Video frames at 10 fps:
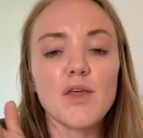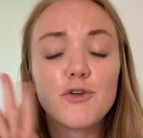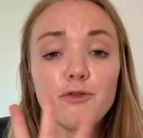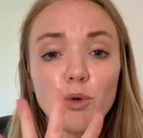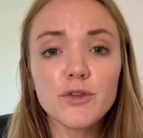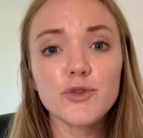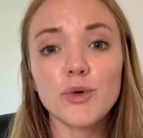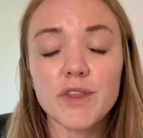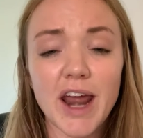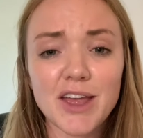The fourth
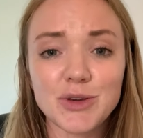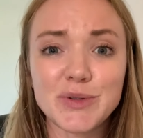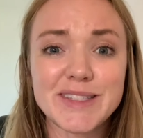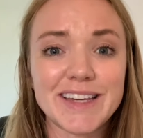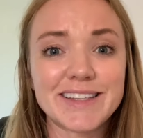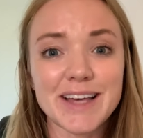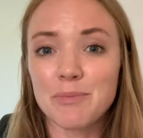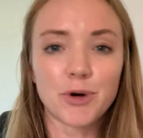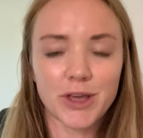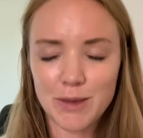tool that I use is a
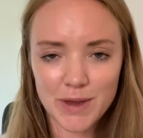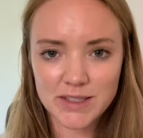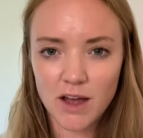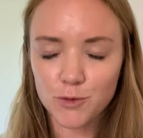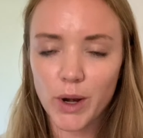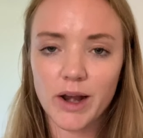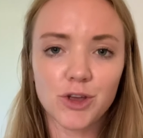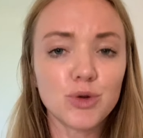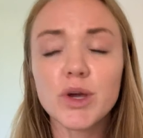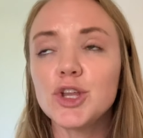bookkeeping software. Now
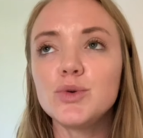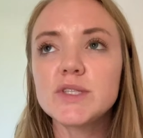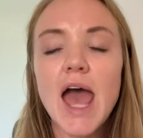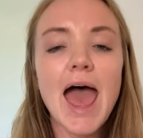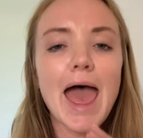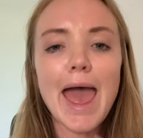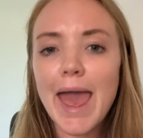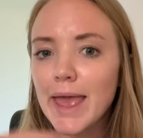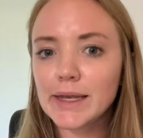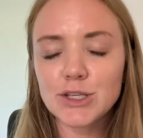you can use
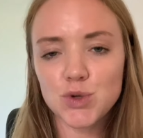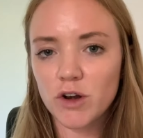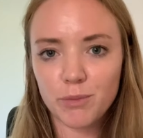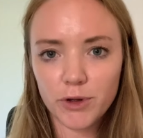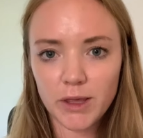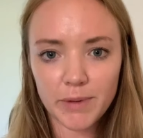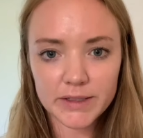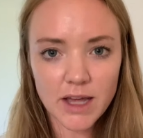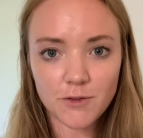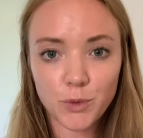any sort of
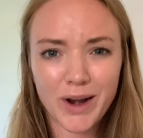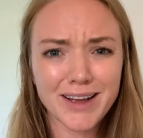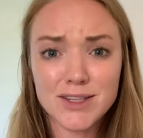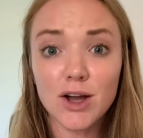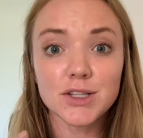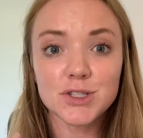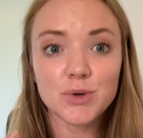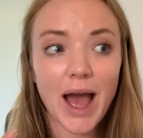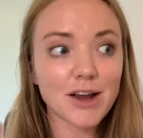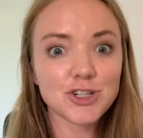bookkeeping software as long as
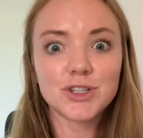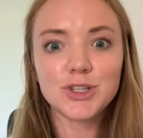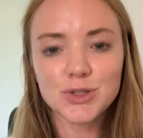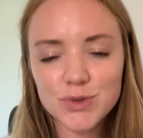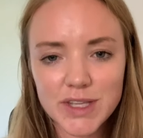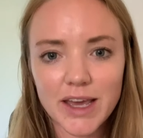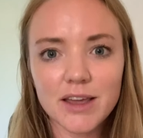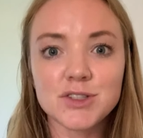you actually use it.